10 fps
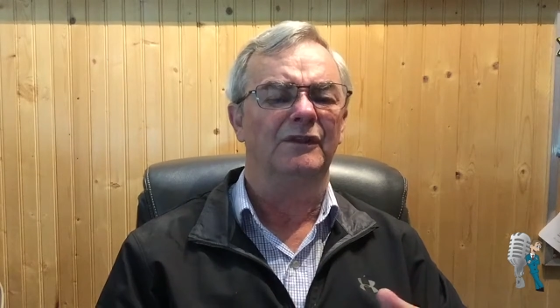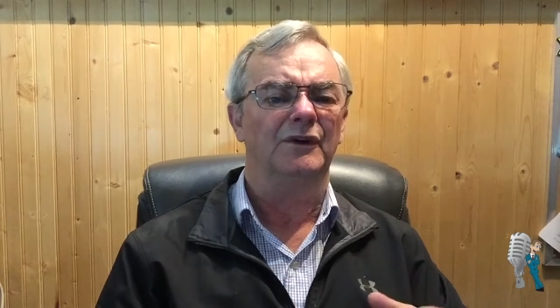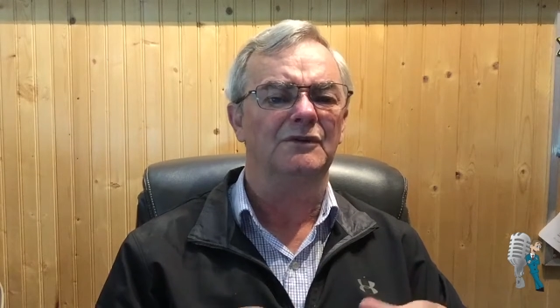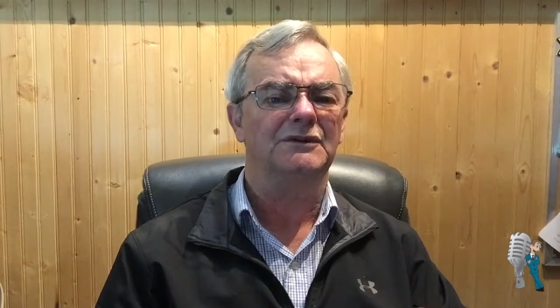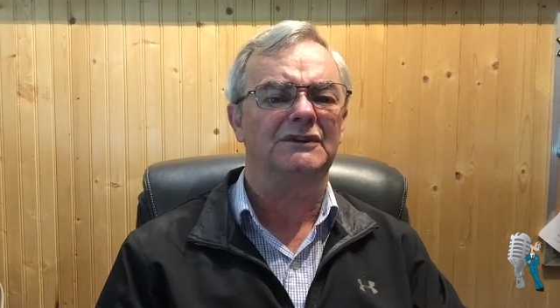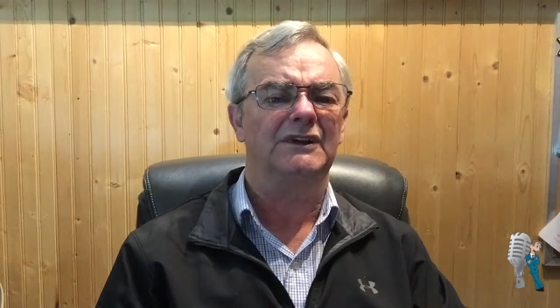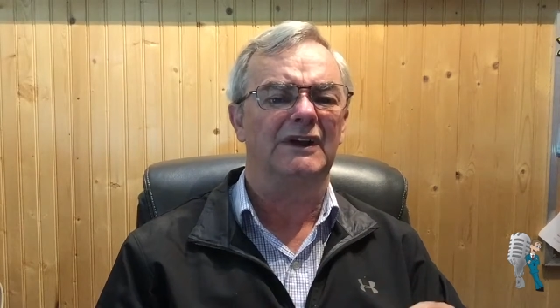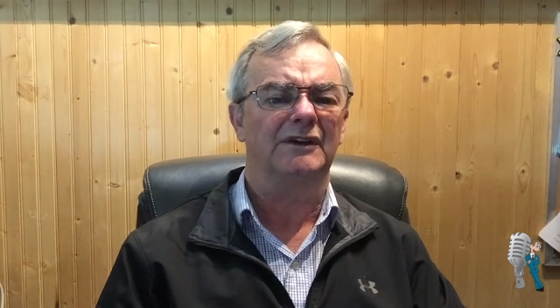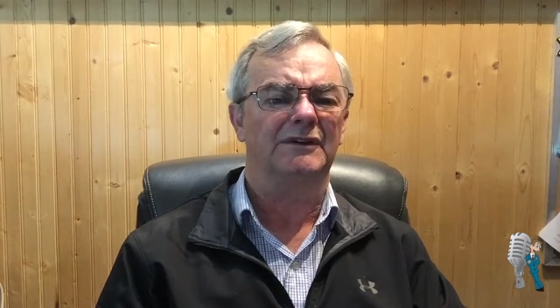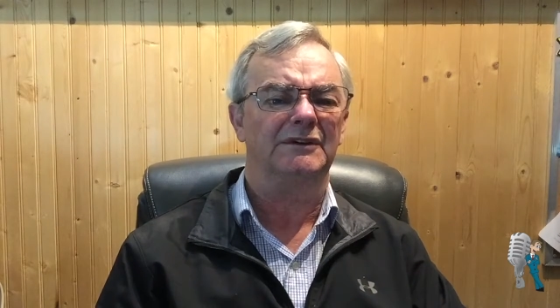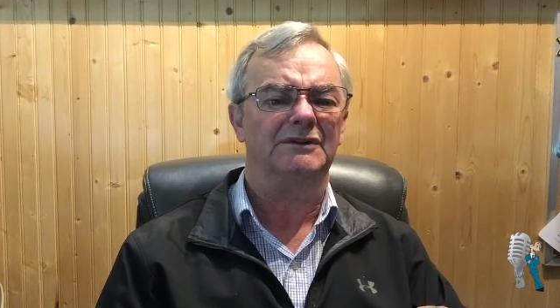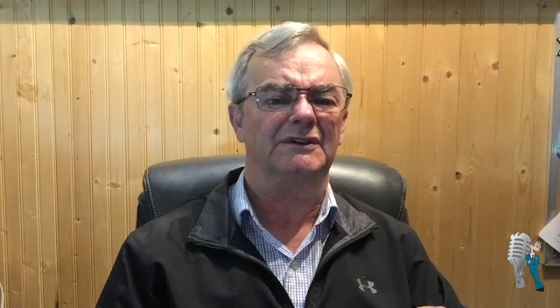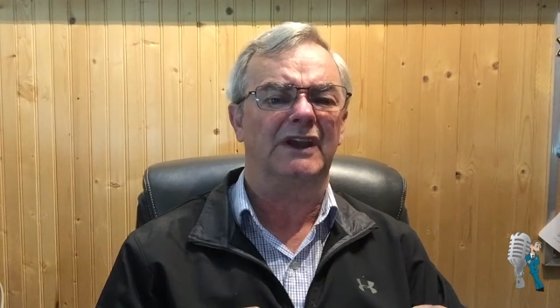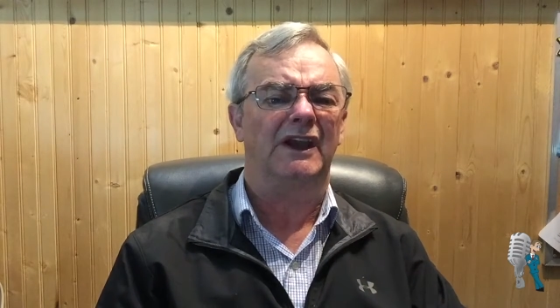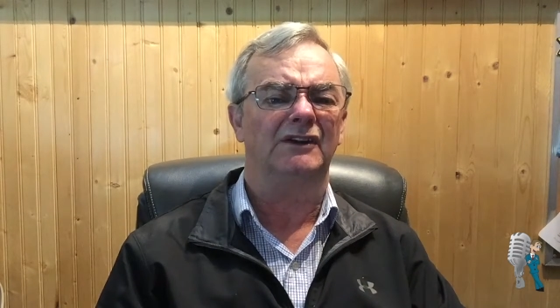Those scenarios
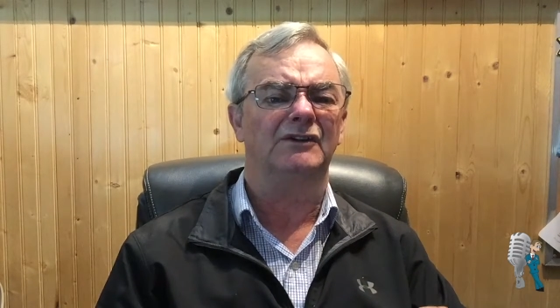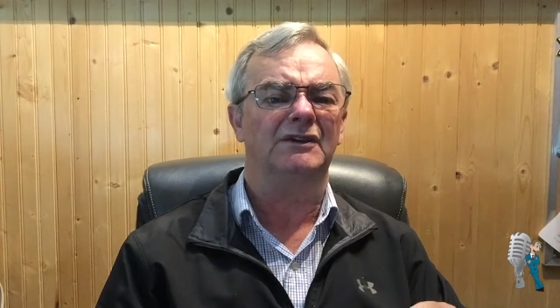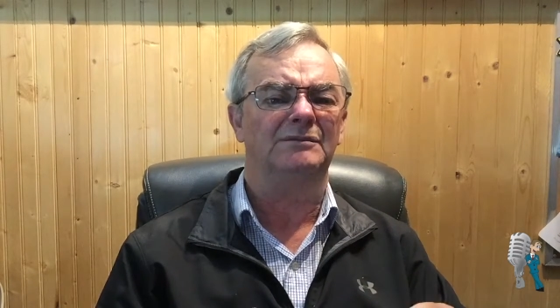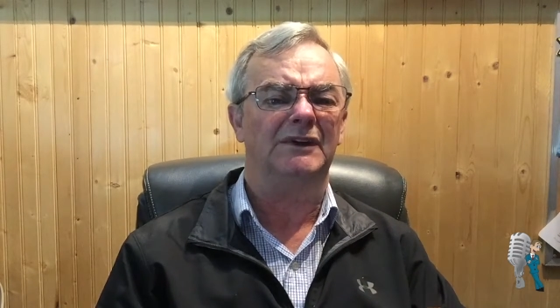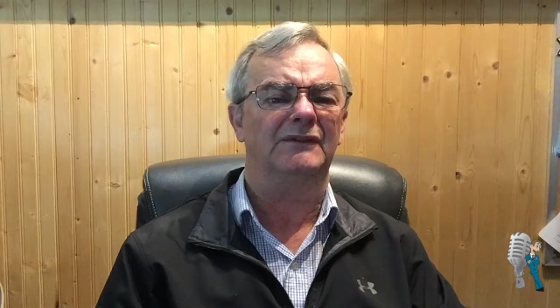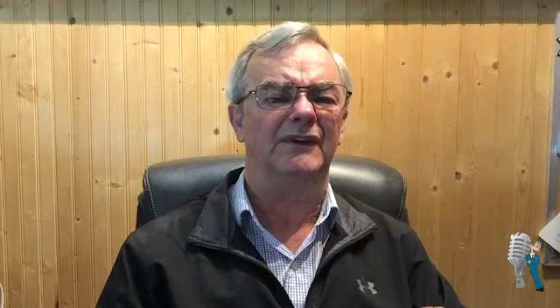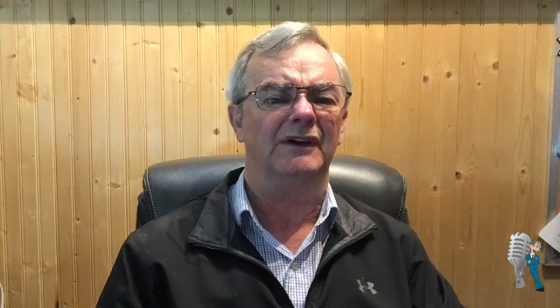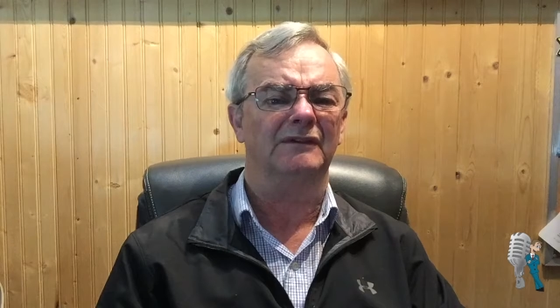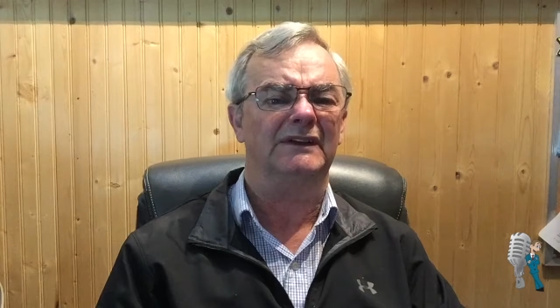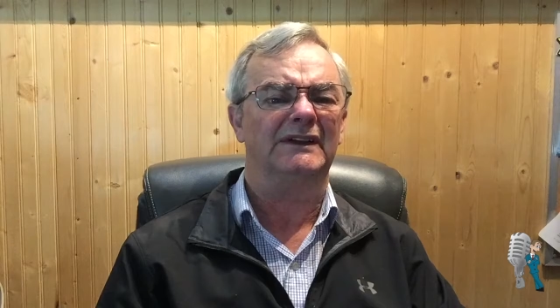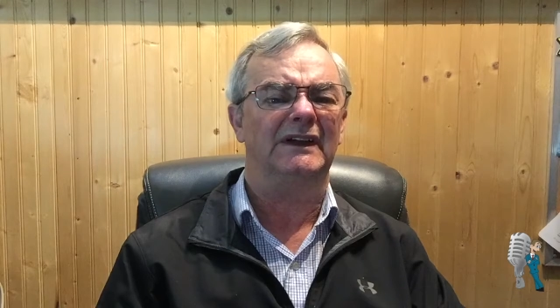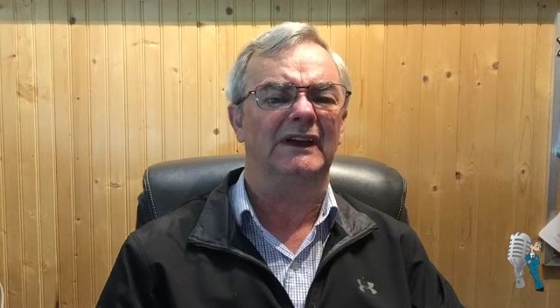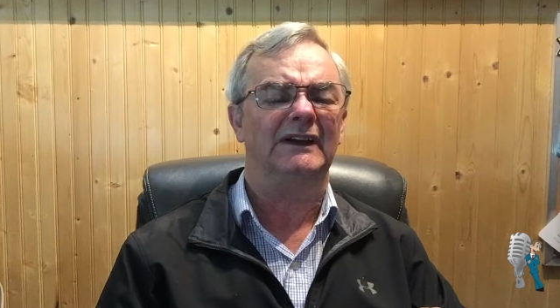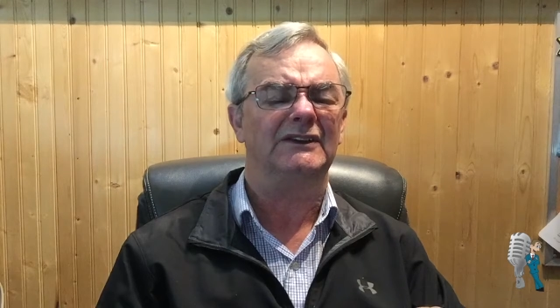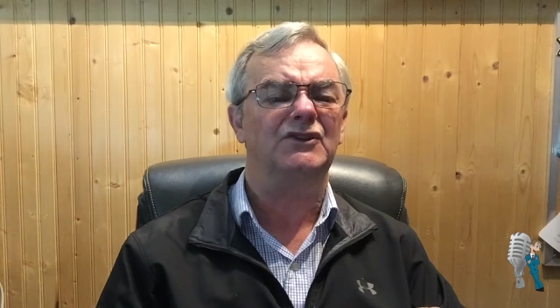tend to be very
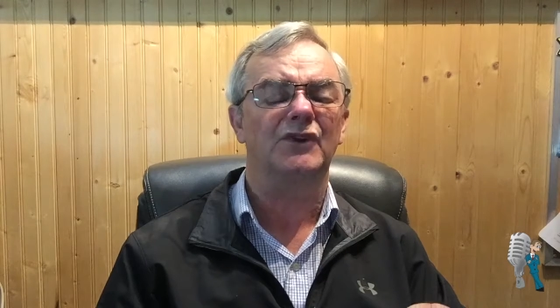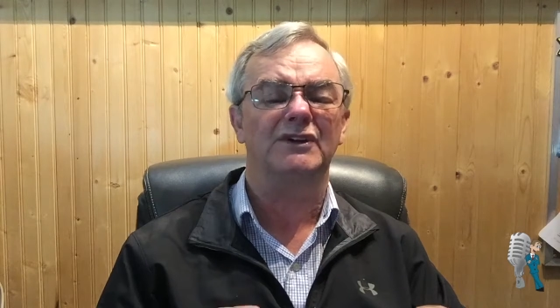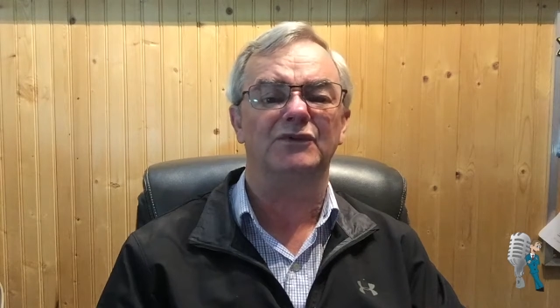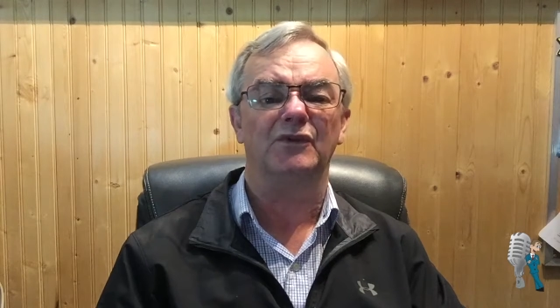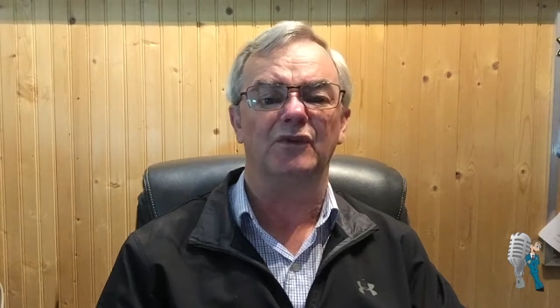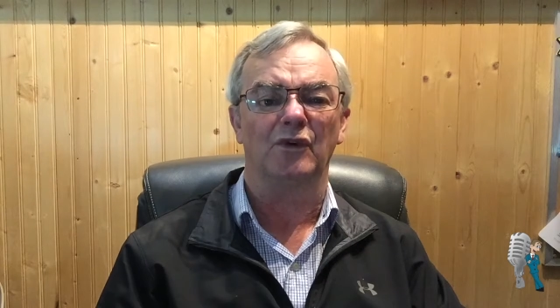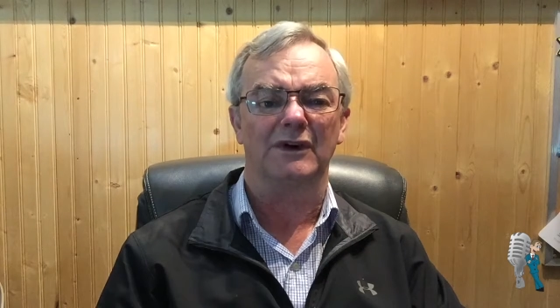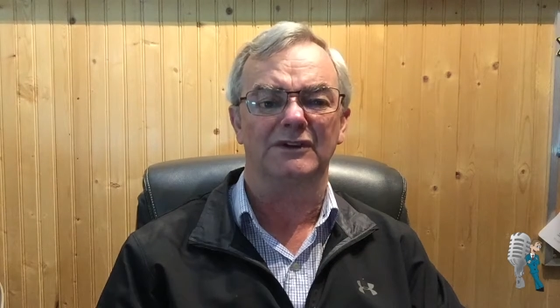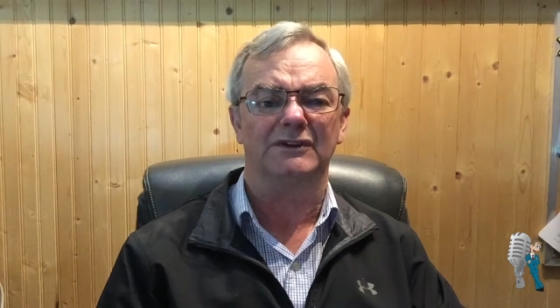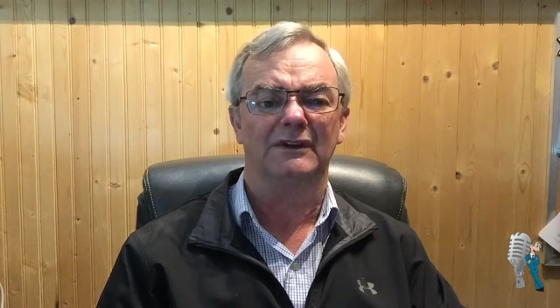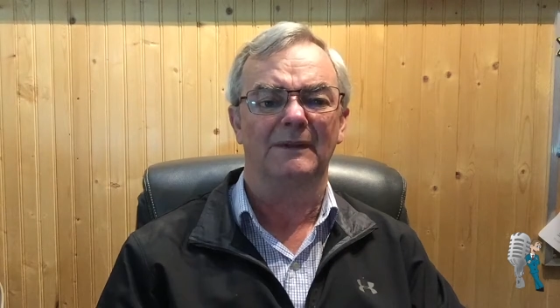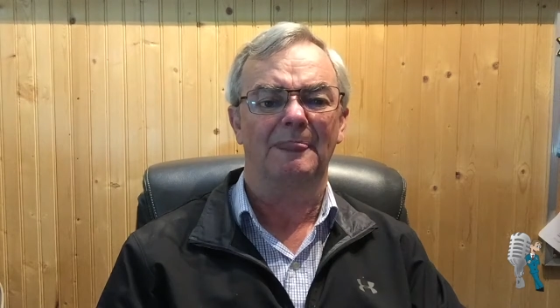uh, stressful for us.